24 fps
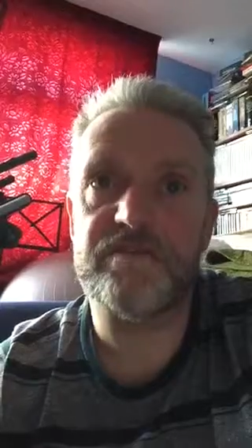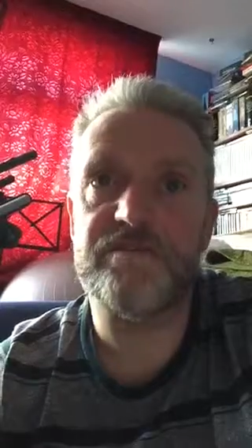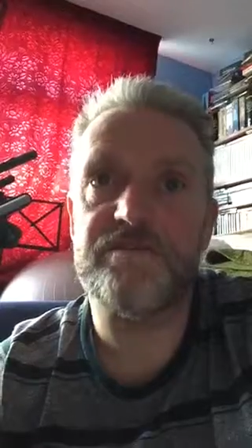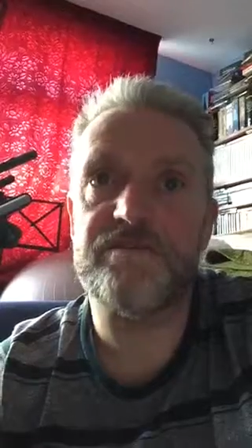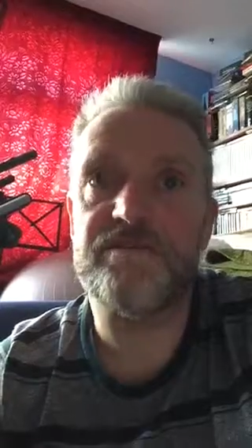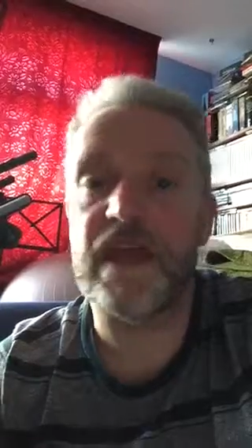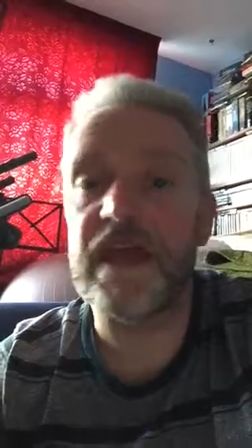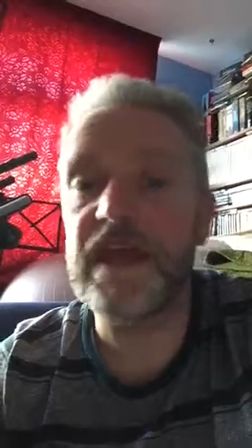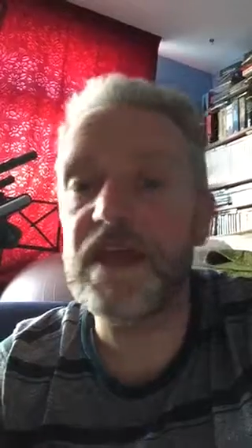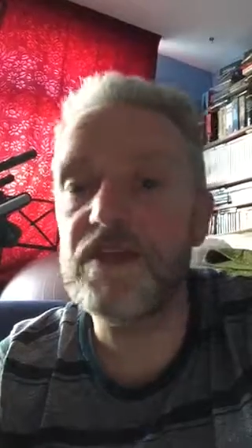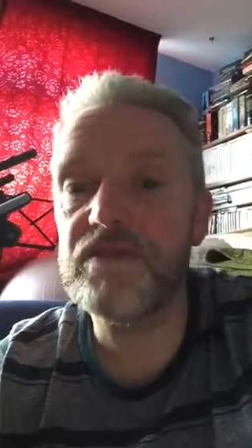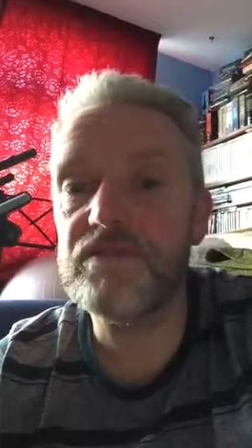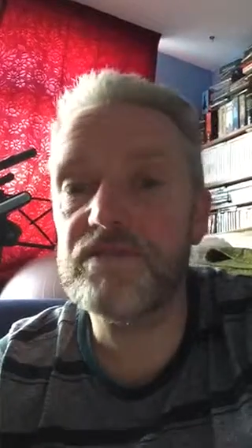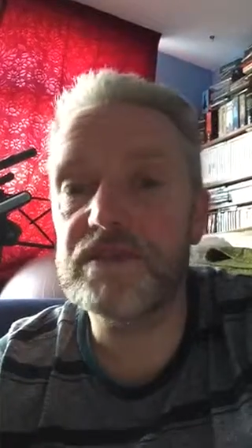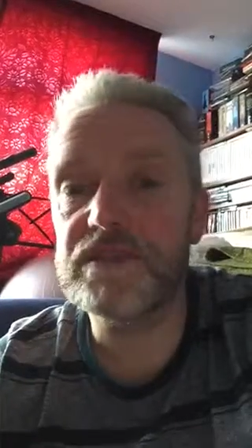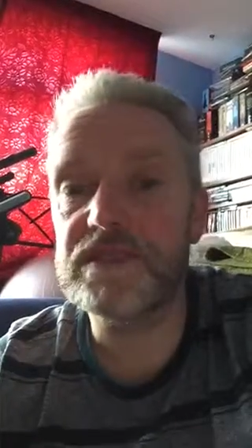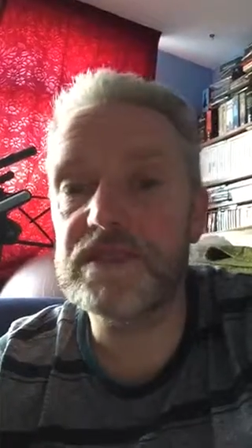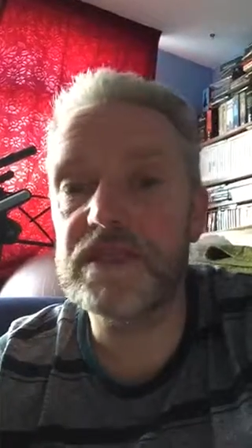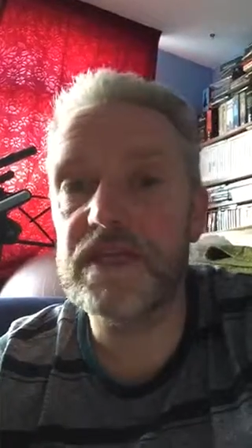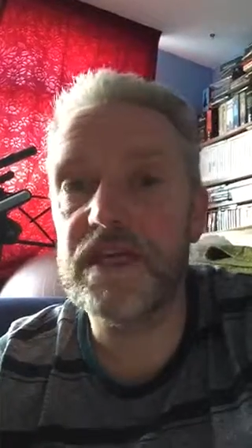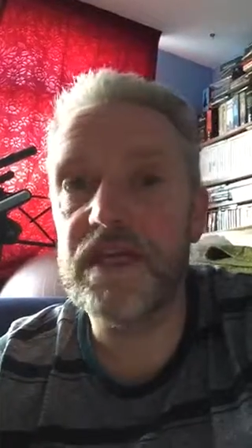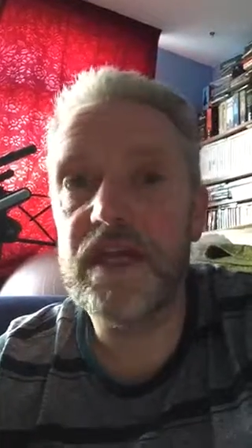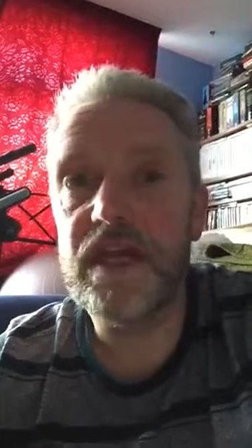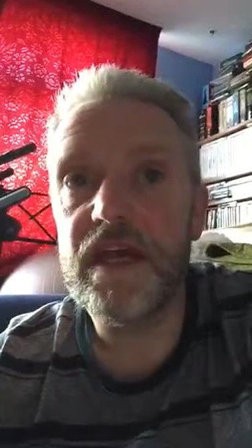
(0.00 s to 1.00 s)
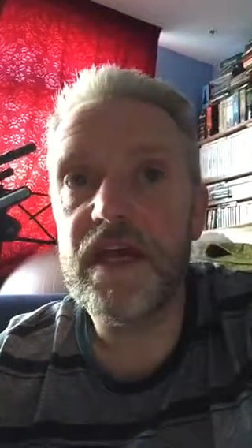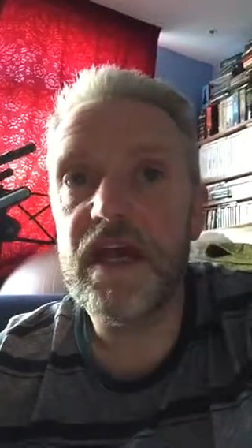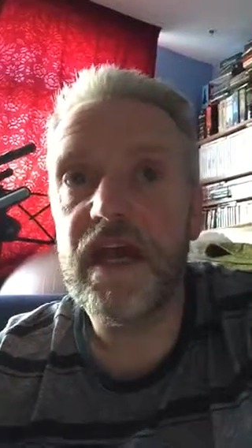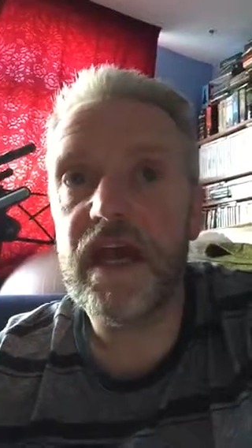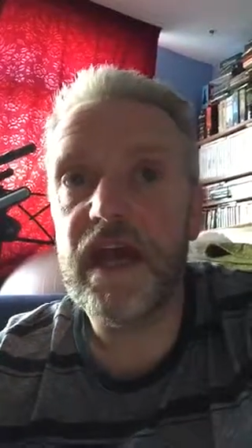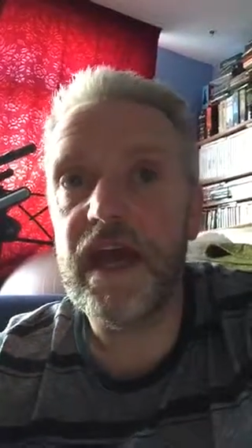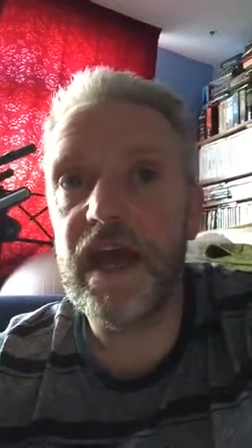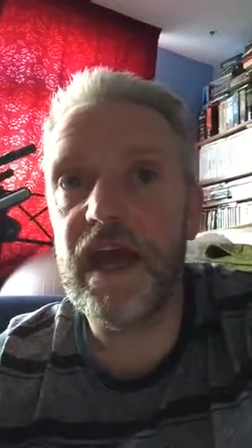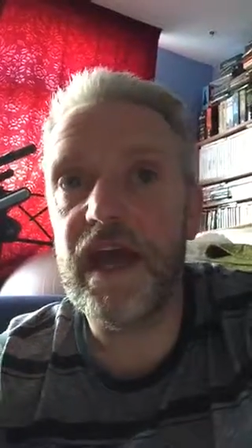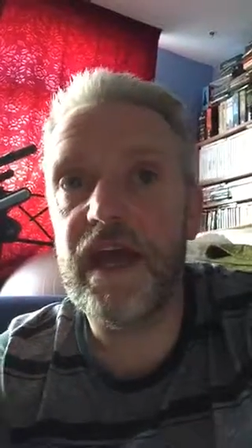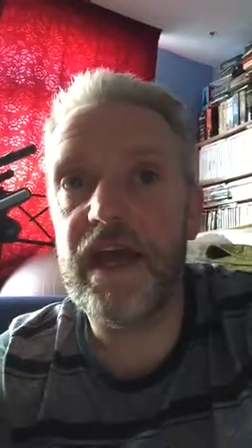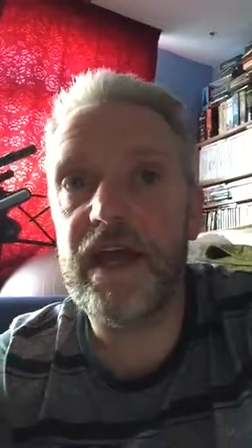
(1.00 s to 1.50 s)
vagrancy
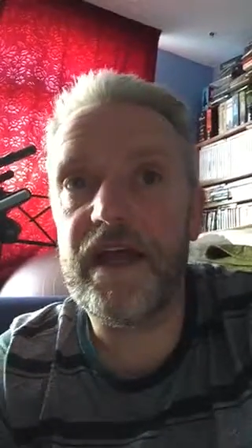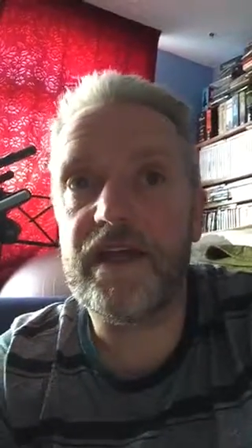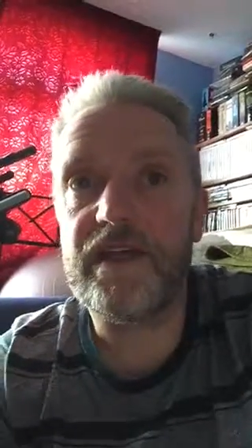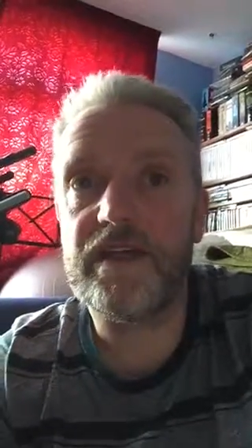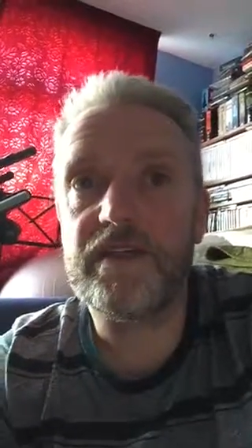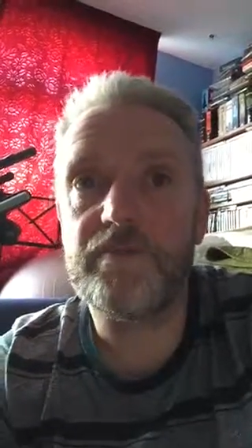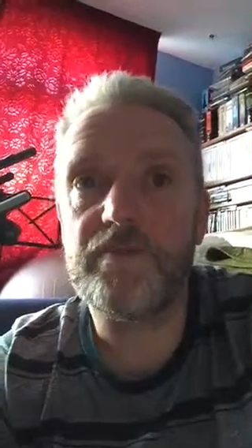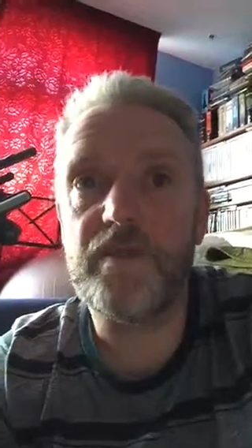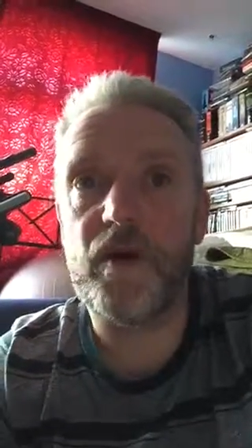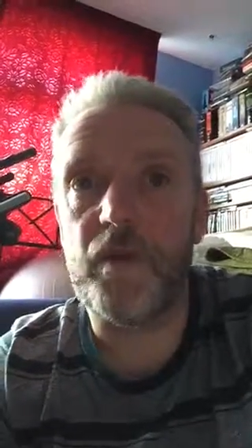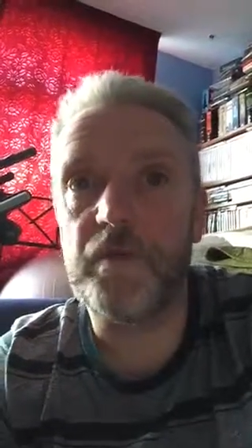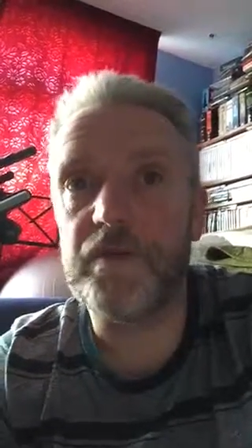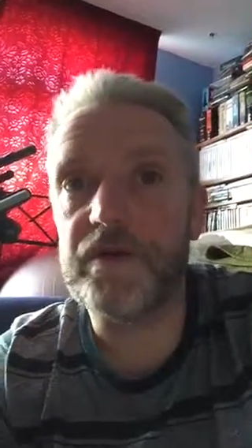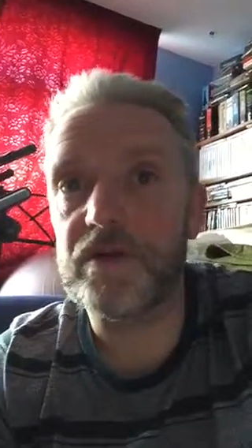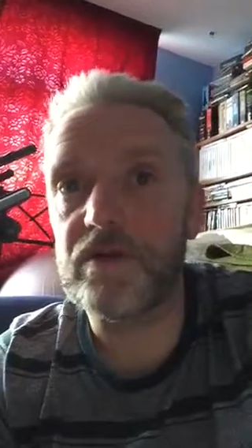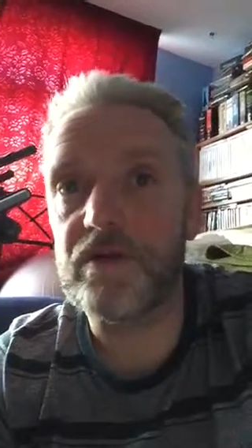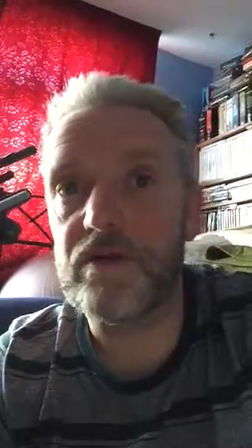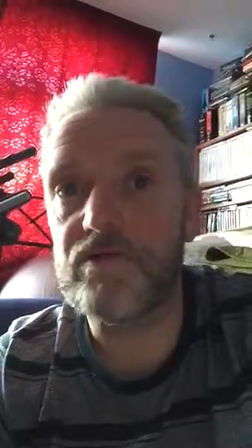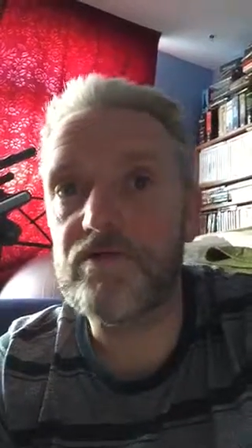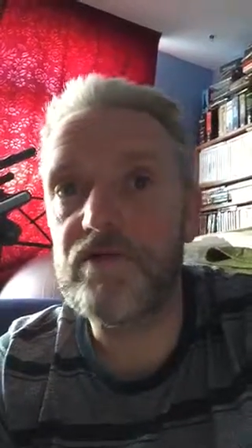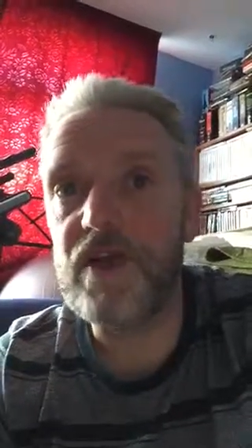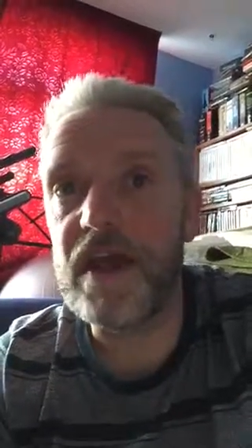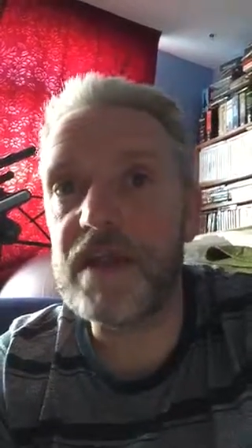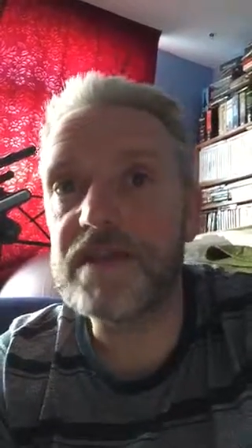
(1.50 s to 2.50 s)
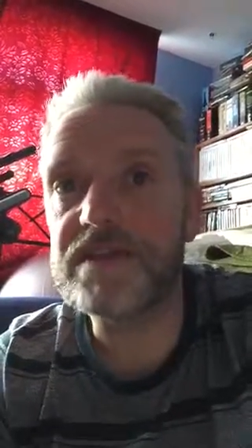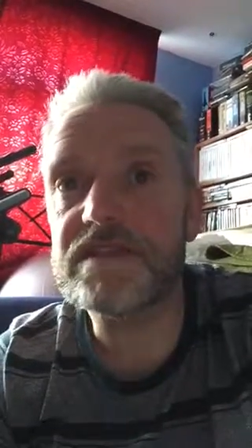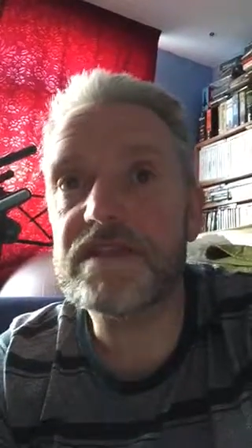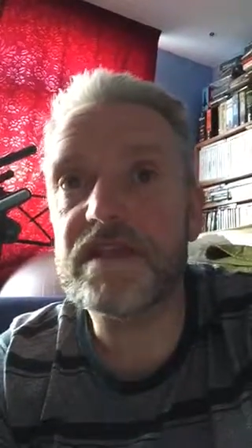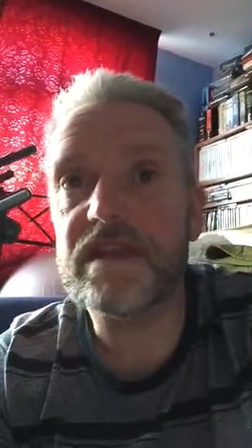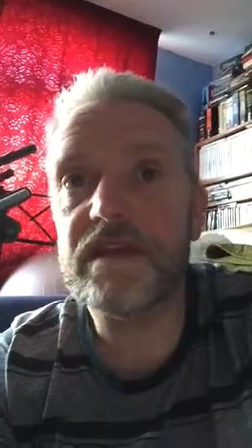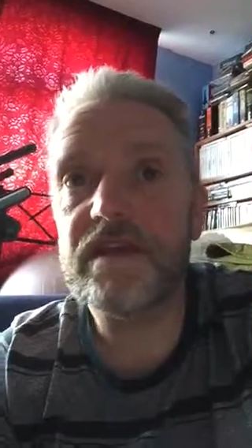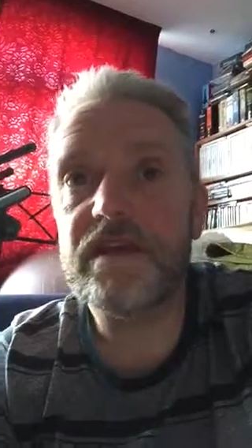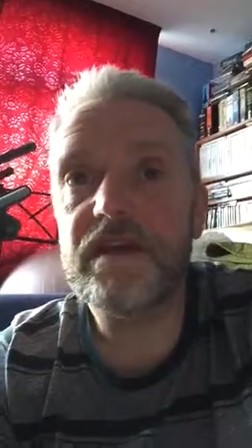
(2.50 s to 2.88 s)
and popular unrest.